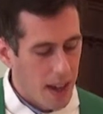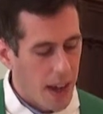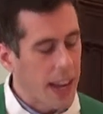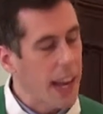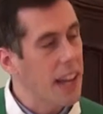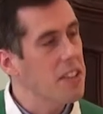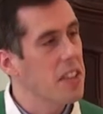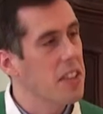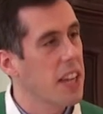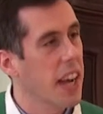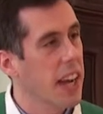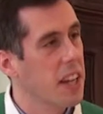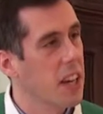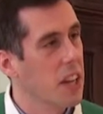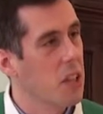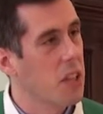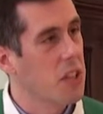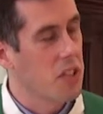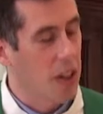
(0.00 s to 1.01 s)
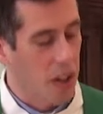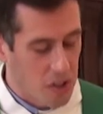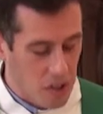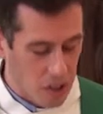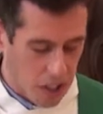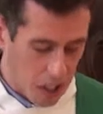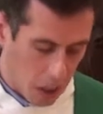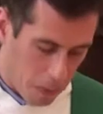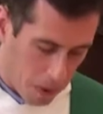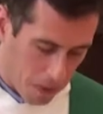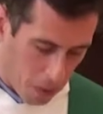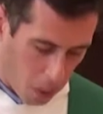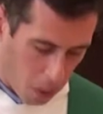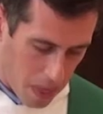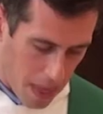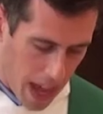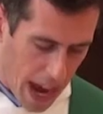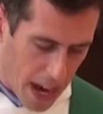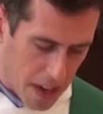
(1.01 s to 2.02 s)
I guess it technically starts a little
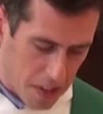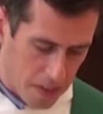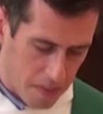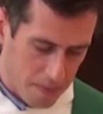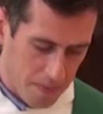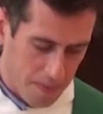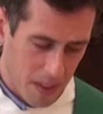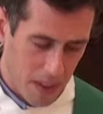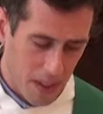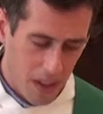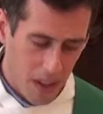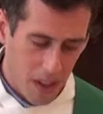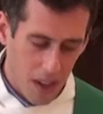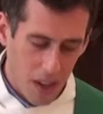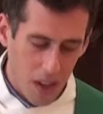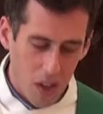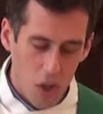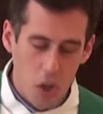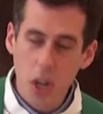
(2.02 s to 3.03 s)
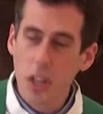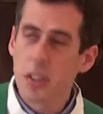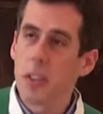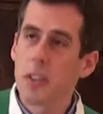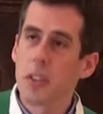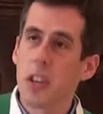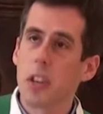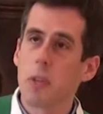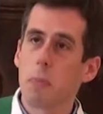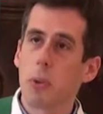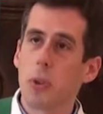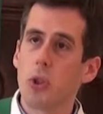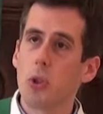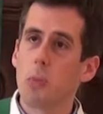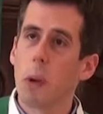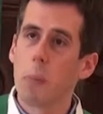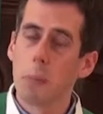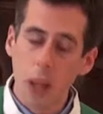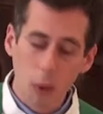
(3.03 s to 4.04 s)
before that. Jesus is
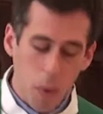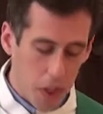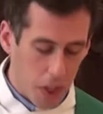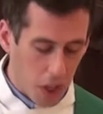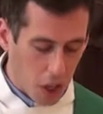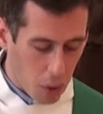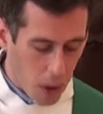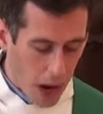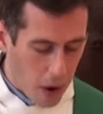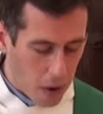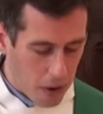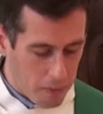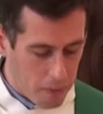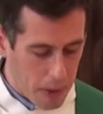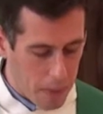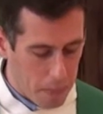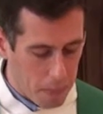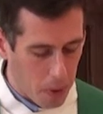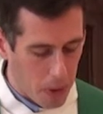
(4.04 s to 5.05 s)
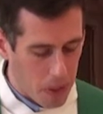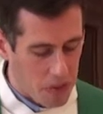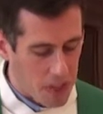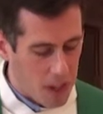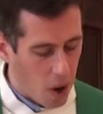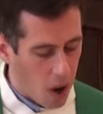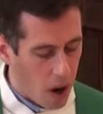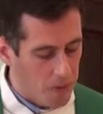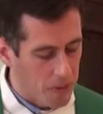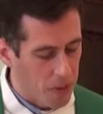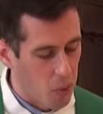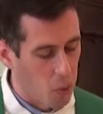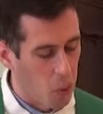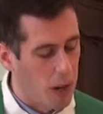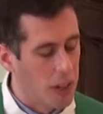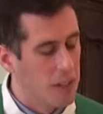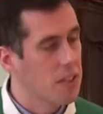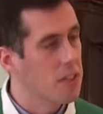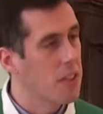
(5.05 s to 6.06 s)
presumably with a crowd of people, as he often
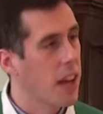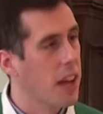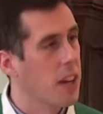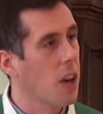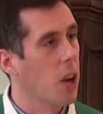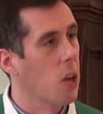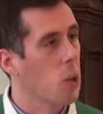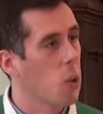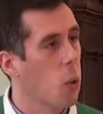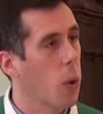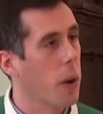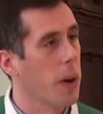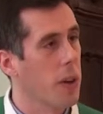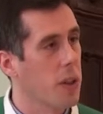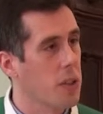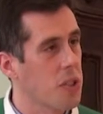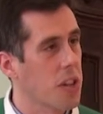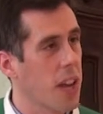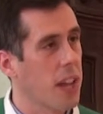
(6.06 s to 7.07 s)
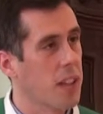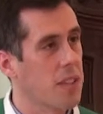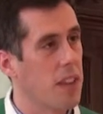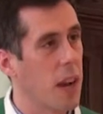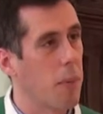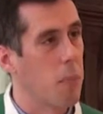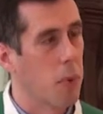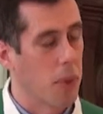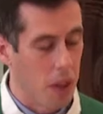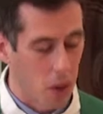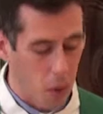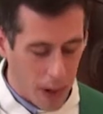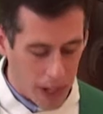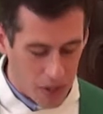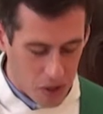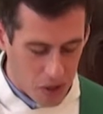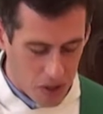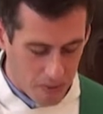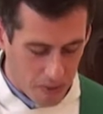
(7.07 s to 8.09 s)
was, and a lawyer stands up with a
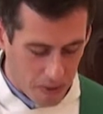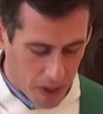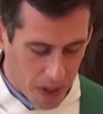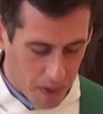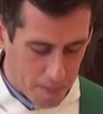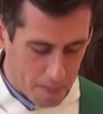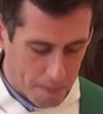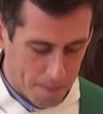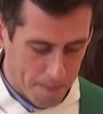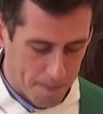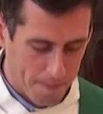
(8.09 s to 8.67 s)
question for him.